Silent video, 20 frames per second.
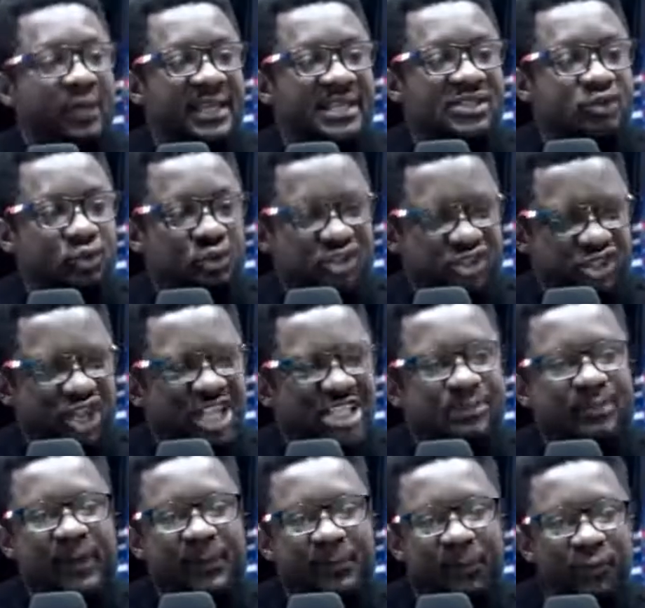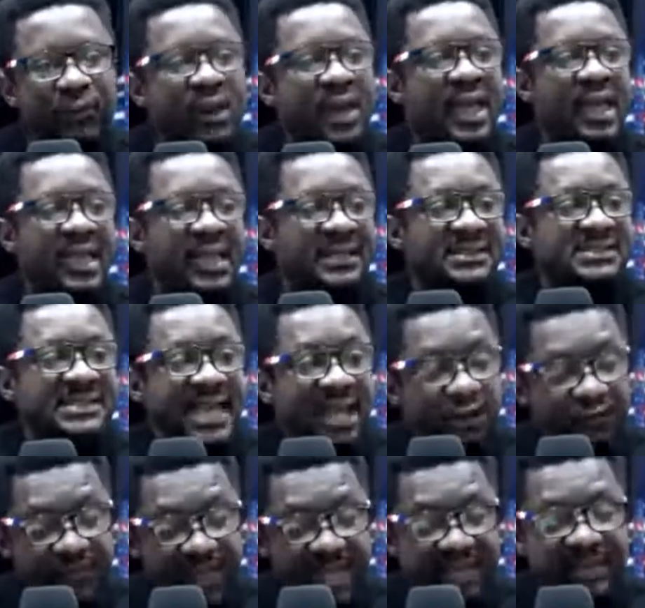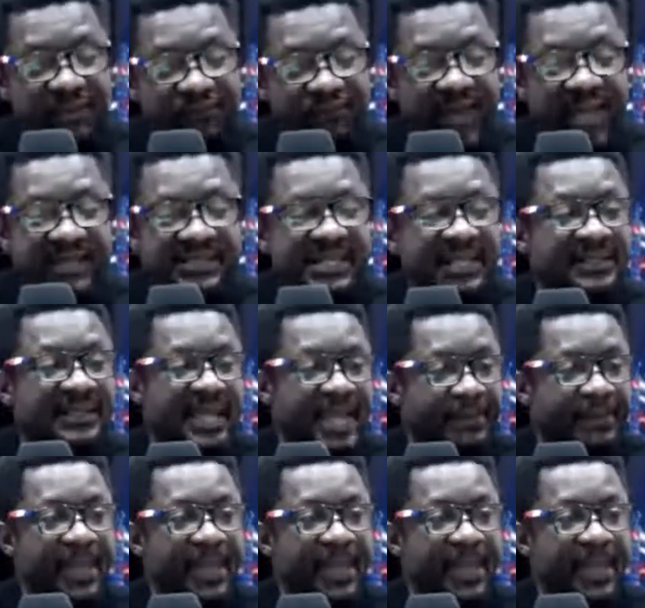to search people instead of elevating them